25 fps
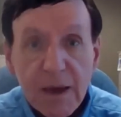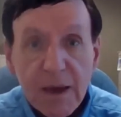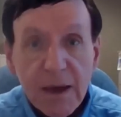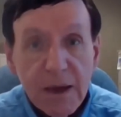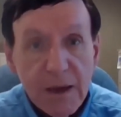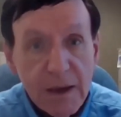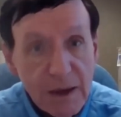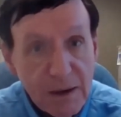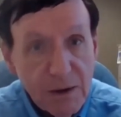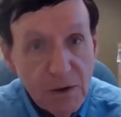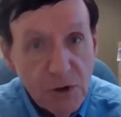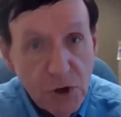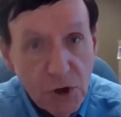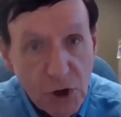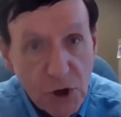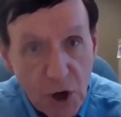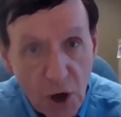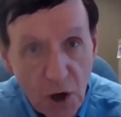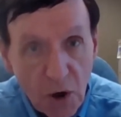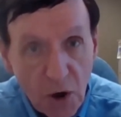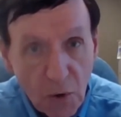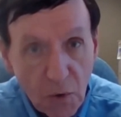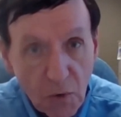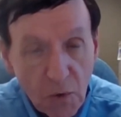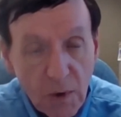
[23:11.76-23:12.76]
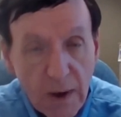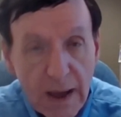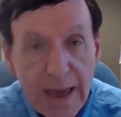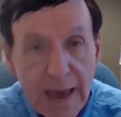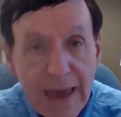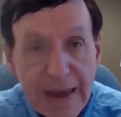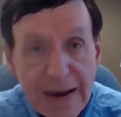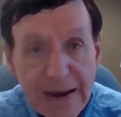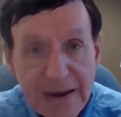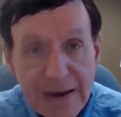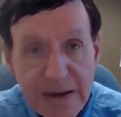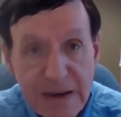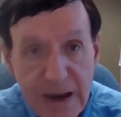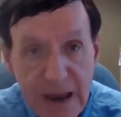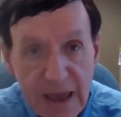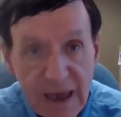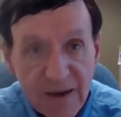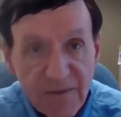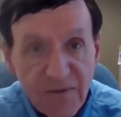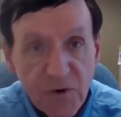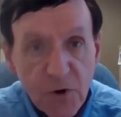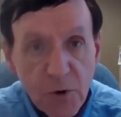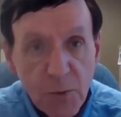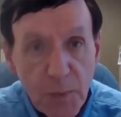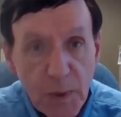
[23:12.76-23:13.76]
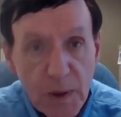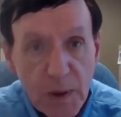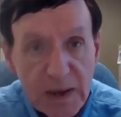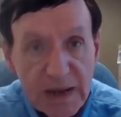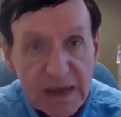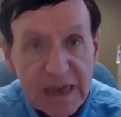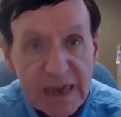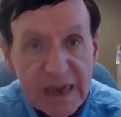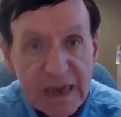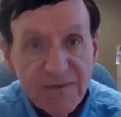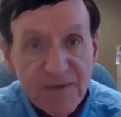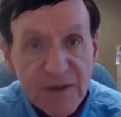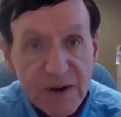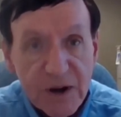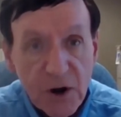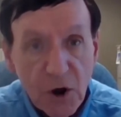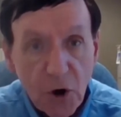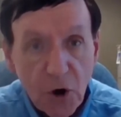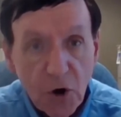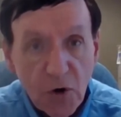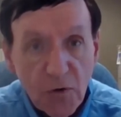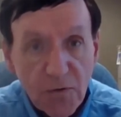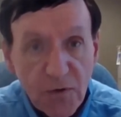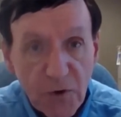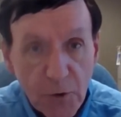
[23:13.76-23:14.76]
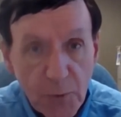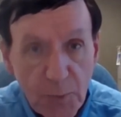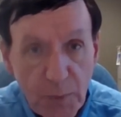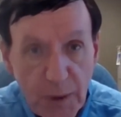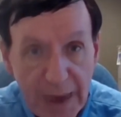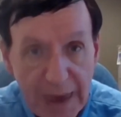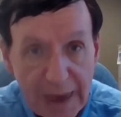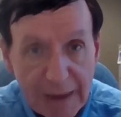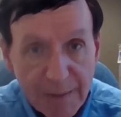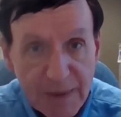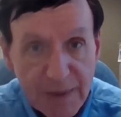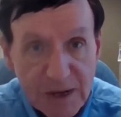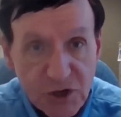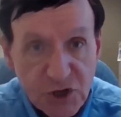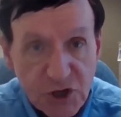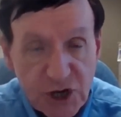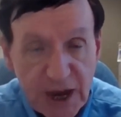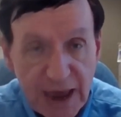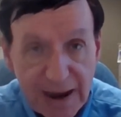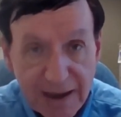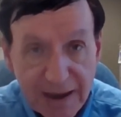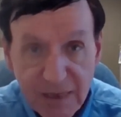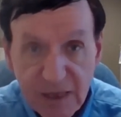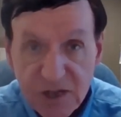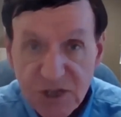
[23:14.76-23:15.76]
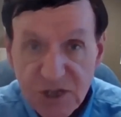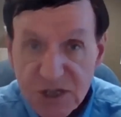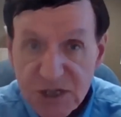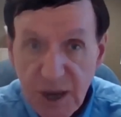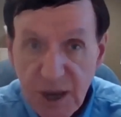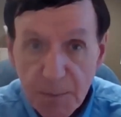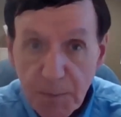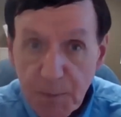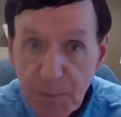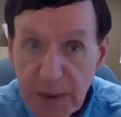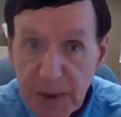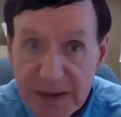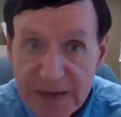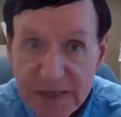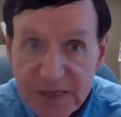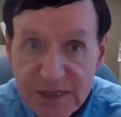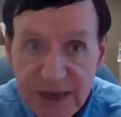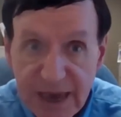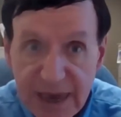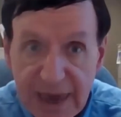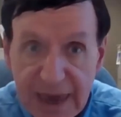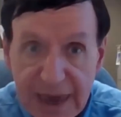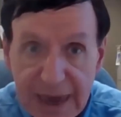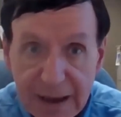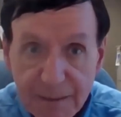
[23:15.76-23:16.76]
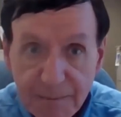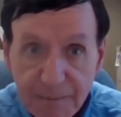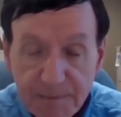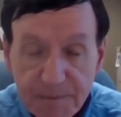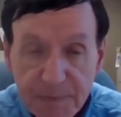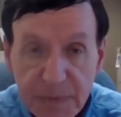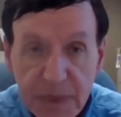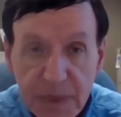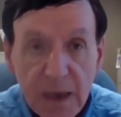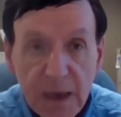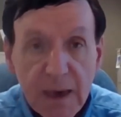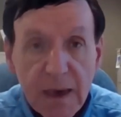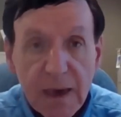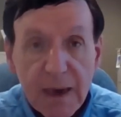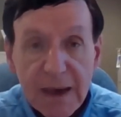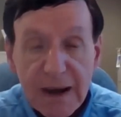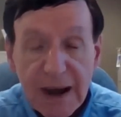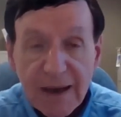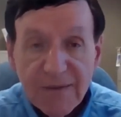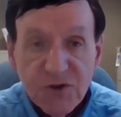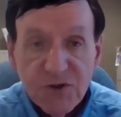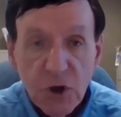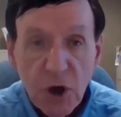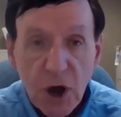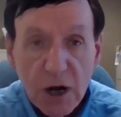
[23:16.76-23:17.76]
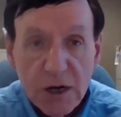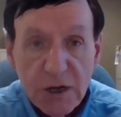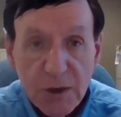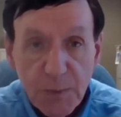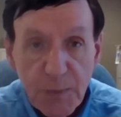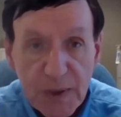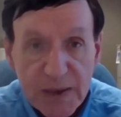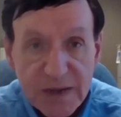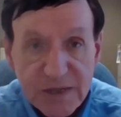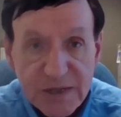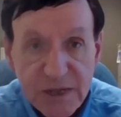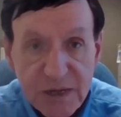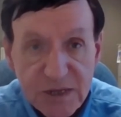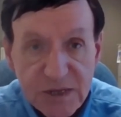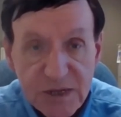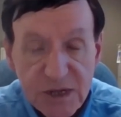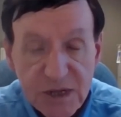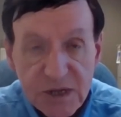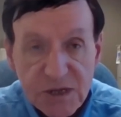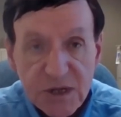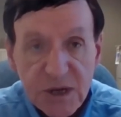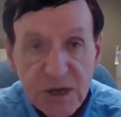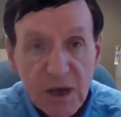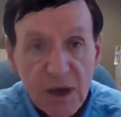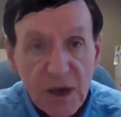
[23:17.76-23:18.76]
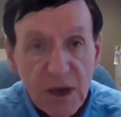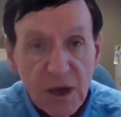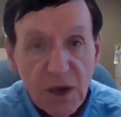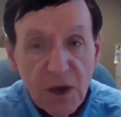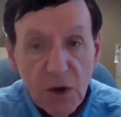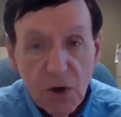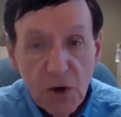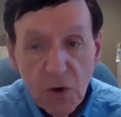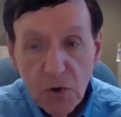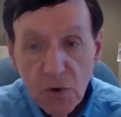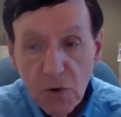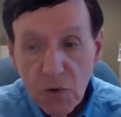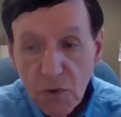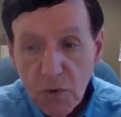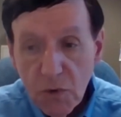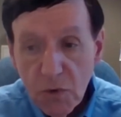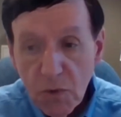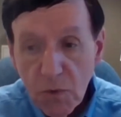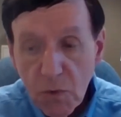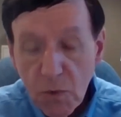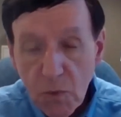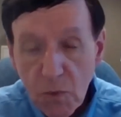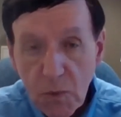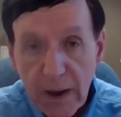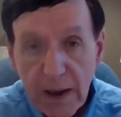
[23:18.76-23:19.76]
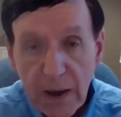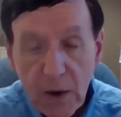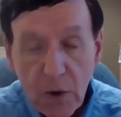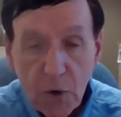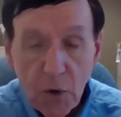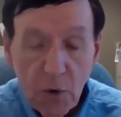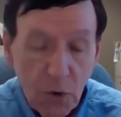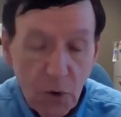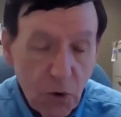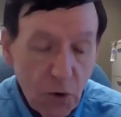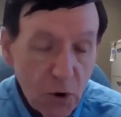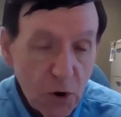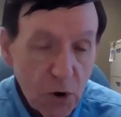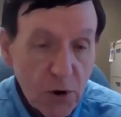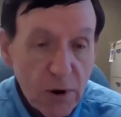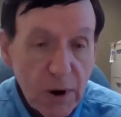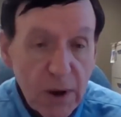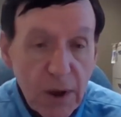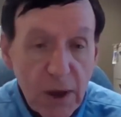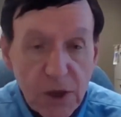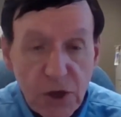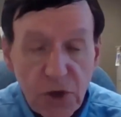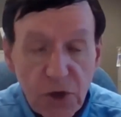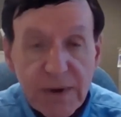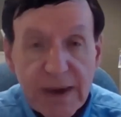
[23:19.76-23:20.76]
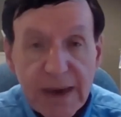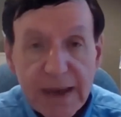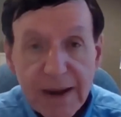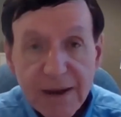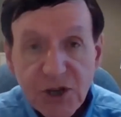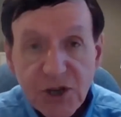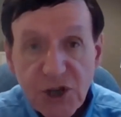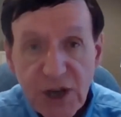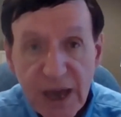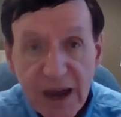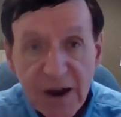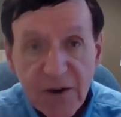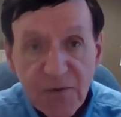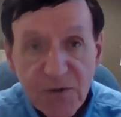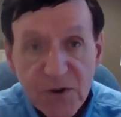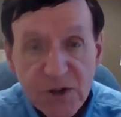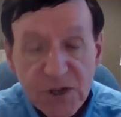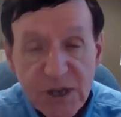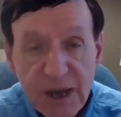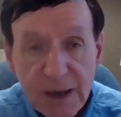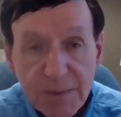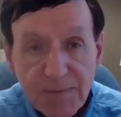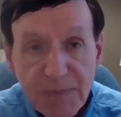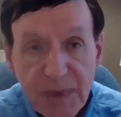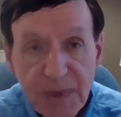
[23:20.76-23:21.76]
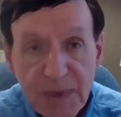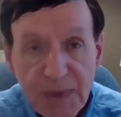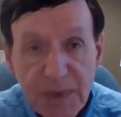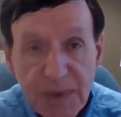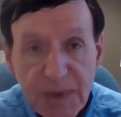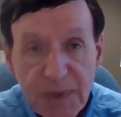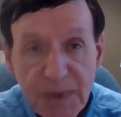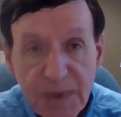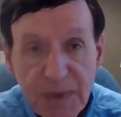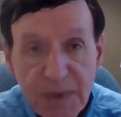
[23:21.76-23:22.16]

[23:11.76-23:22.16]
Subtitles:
No, never believe an overpayment check. This is a big scam. And I've talked to businesses who, or you get a check for something